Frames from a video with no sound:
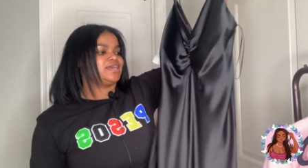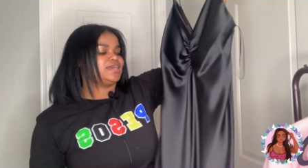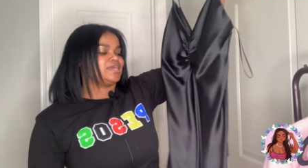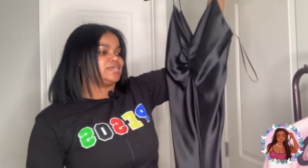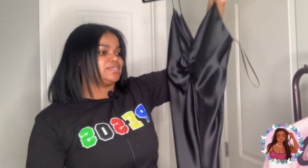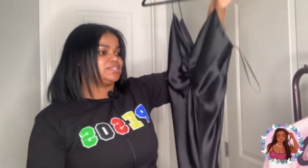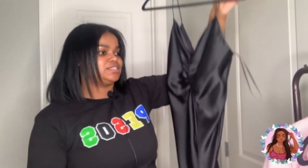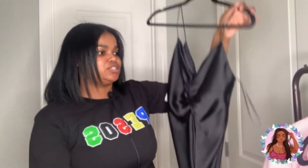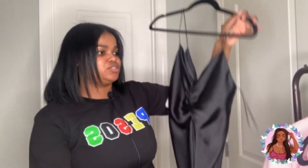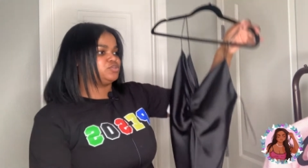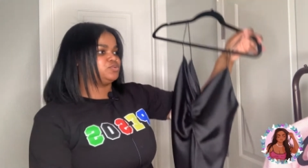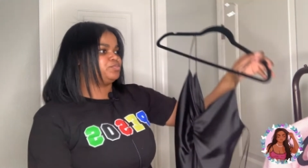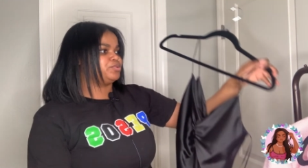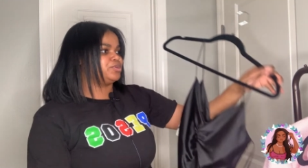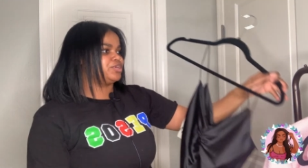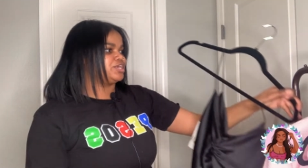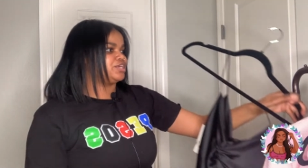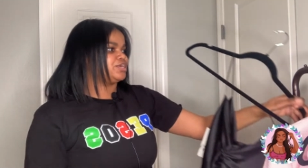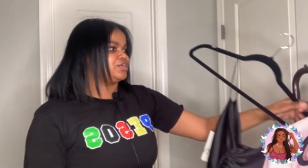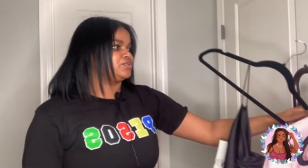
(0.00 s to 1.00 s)
It's super
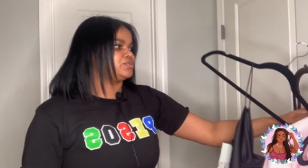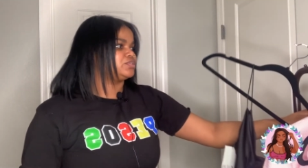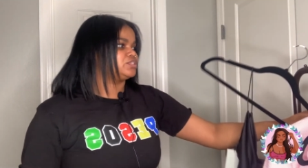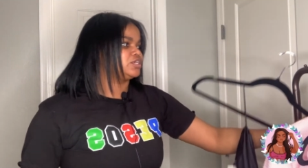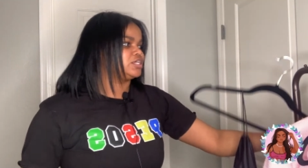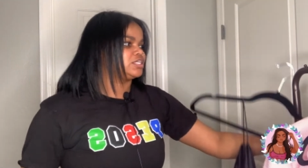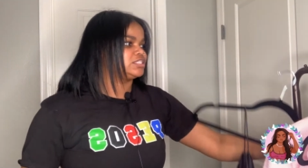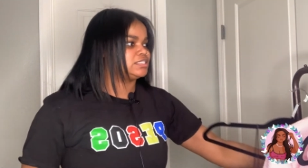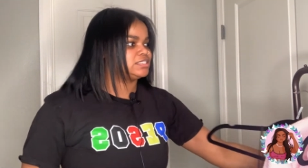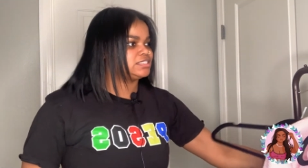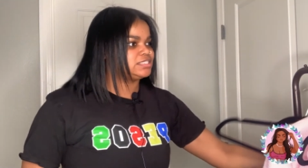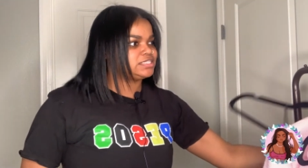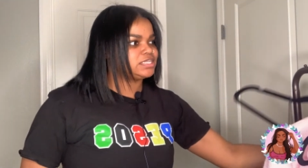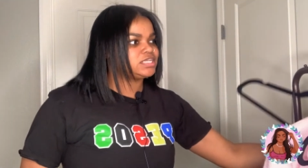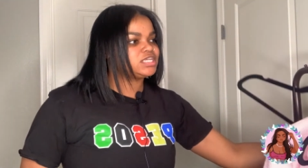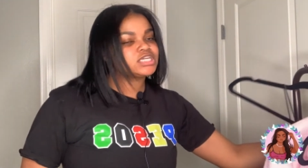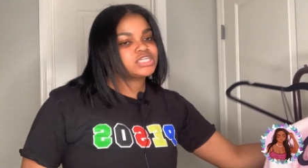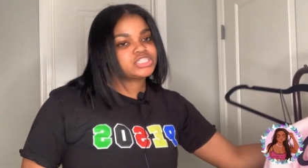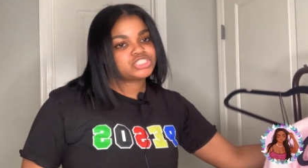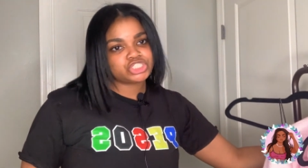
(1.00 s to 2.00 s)
cute. So it's a
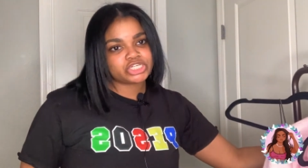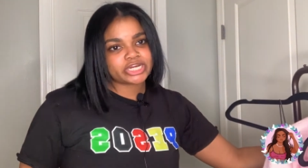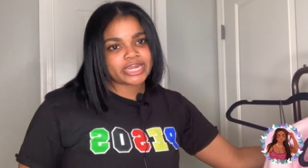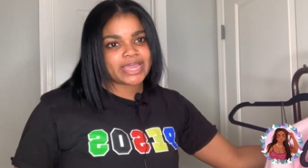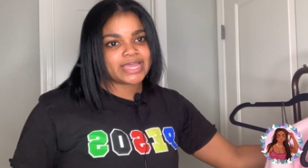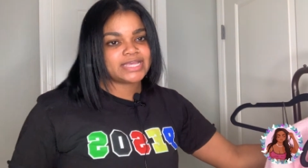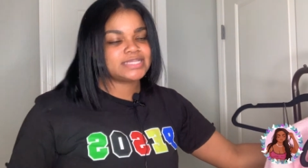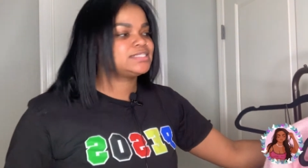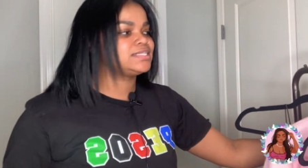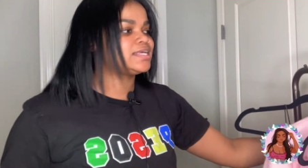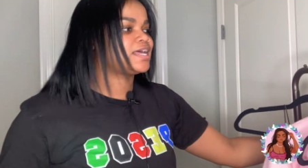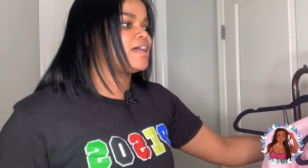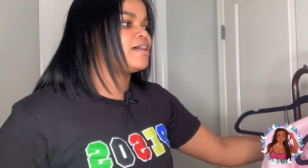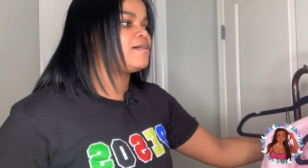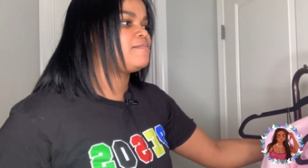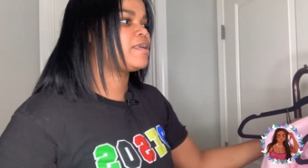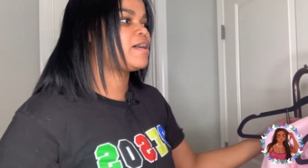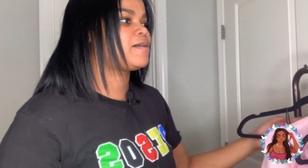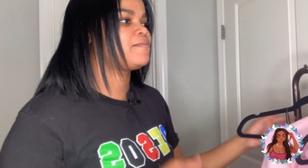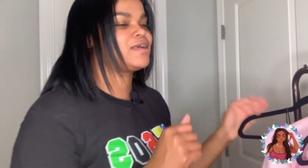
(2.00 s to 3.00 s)
silk dress.
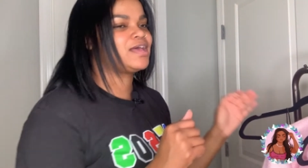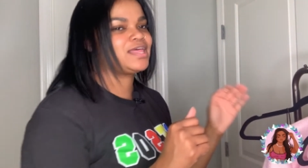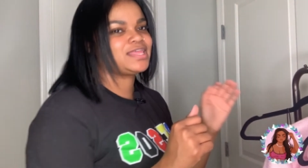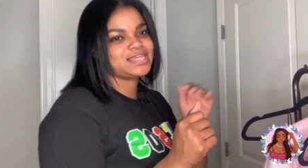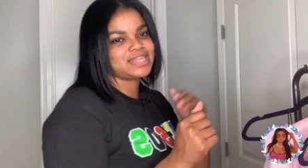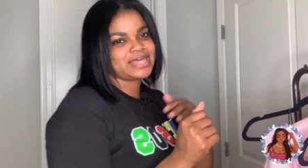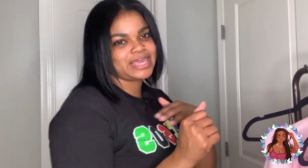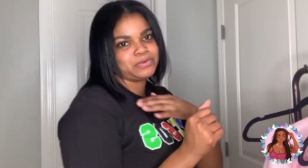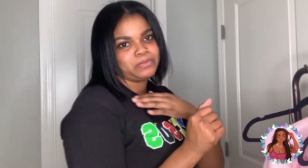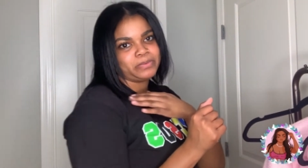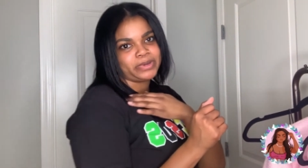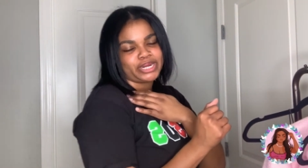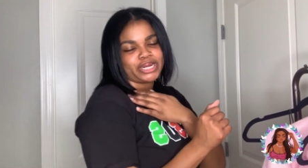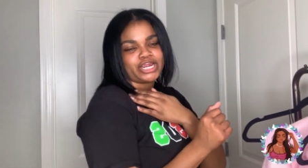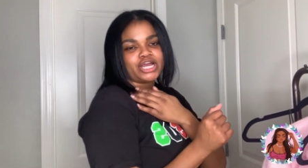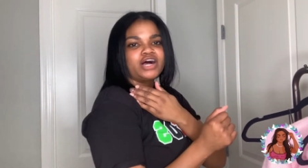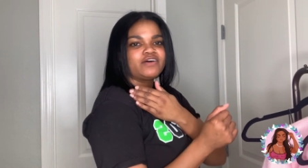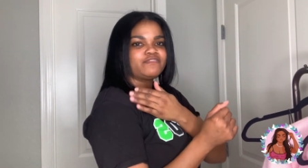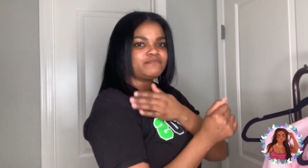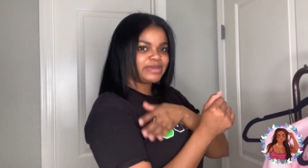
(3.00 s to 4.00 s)
Um, I'll probably like wear
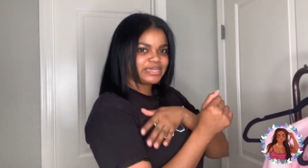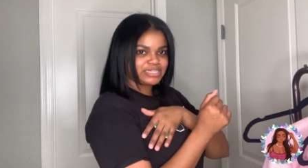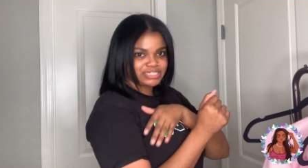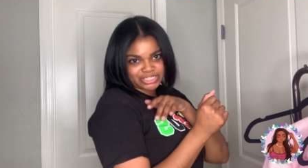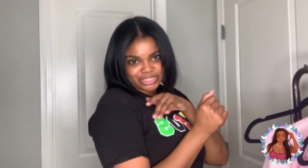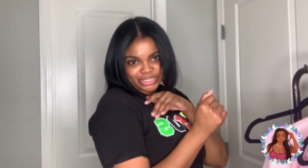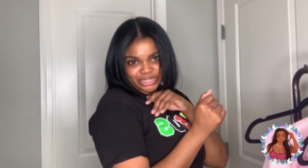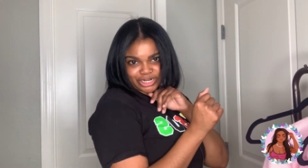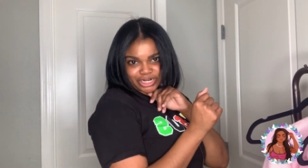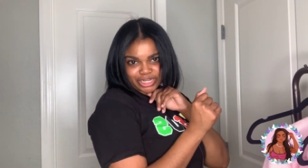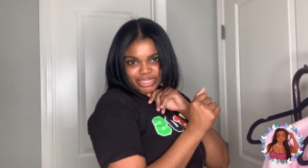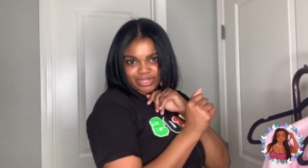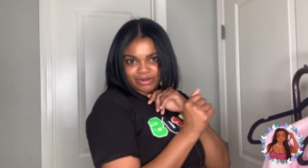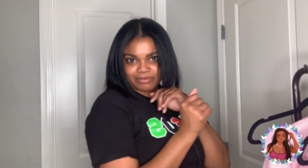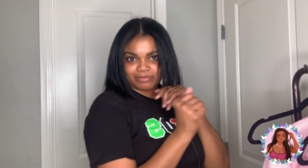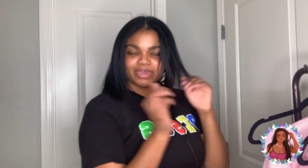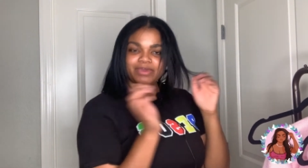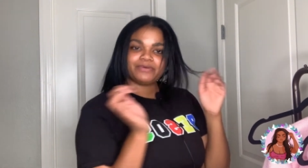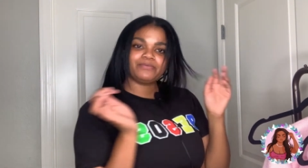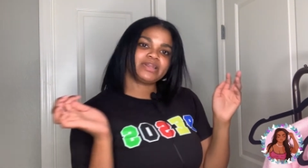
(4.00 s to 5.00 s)
it off my shoulder a little
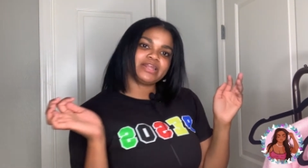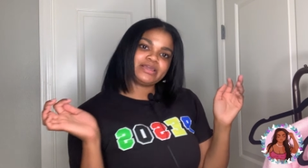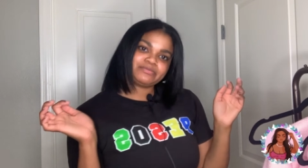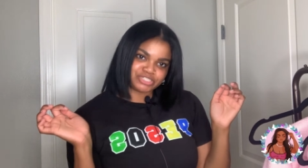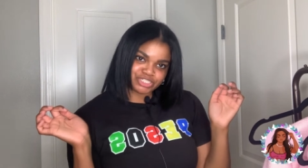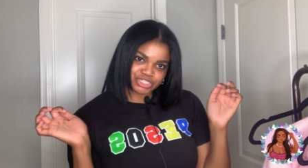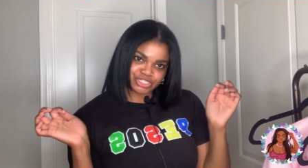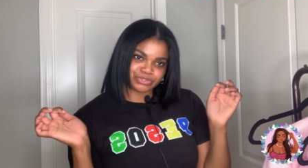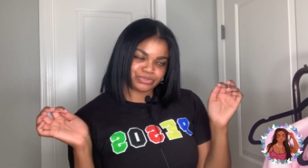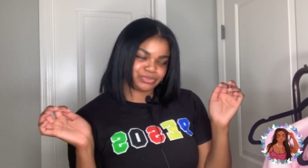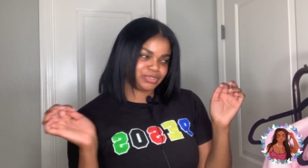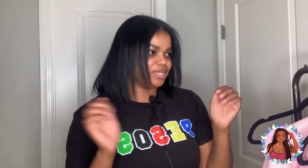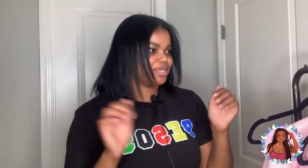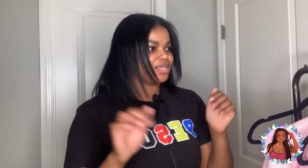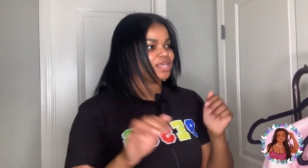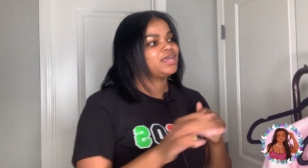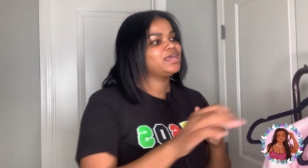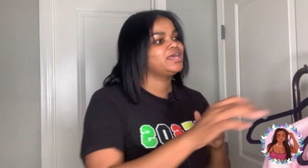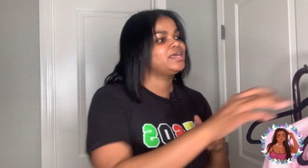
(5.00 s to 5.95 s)
bit when I'm shooting.